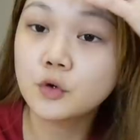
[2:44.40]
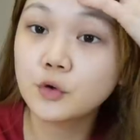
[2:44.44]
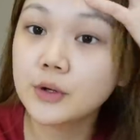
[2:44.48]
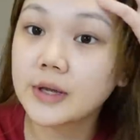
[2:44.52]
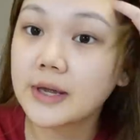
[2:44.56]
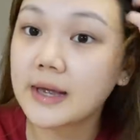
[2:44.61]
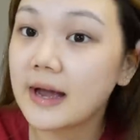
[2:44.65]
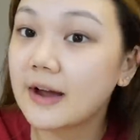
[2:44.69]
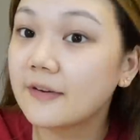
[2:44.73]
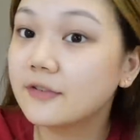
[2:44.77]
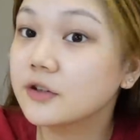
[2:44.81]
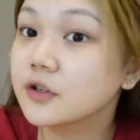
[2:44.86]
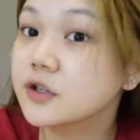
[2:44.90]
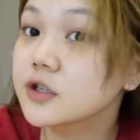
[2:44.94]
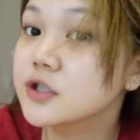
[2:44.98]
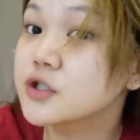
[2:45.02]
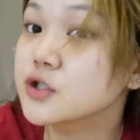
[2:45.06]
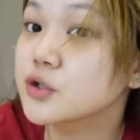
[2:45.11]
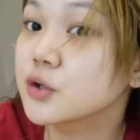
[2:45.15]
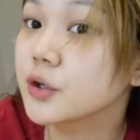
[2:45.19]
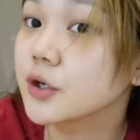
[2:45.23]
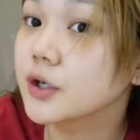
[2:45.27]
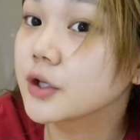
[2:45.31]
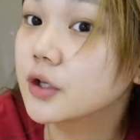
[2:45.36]
Okay, after
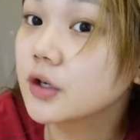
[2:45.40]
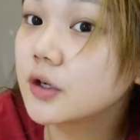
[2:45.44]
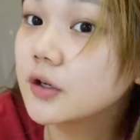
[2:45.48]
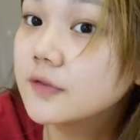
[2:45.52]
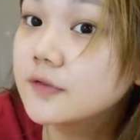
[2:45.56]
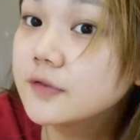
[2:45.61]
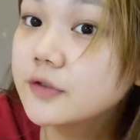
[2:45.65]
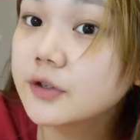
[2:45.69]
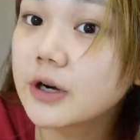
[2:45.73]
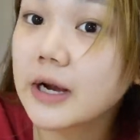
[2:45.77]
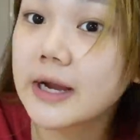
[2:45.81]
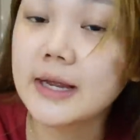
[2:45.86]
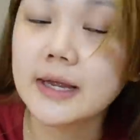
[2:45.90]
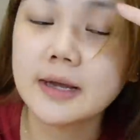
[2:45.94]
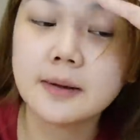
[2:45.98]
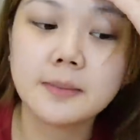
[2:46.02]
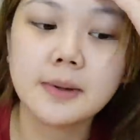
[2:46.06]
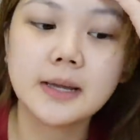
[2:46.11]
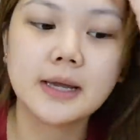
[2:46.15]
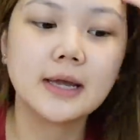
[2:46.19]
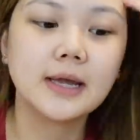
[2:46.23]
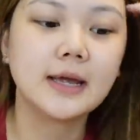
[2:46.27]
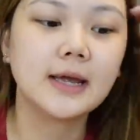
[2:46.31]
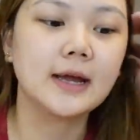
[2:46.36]
sort of drying
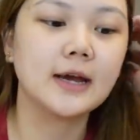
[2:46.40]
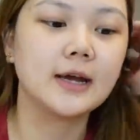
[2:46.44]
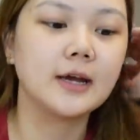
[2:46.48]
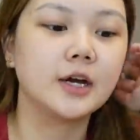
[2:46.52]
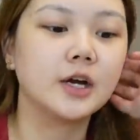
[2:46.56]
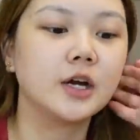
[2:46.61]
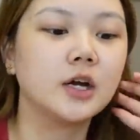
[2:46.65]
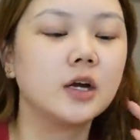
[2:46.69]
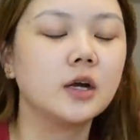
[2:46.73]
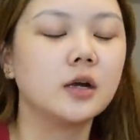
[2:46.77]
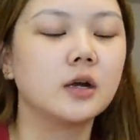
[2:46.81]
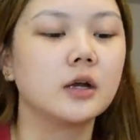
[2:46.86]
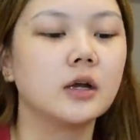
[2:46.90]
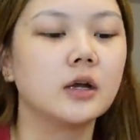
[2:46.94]
my hair,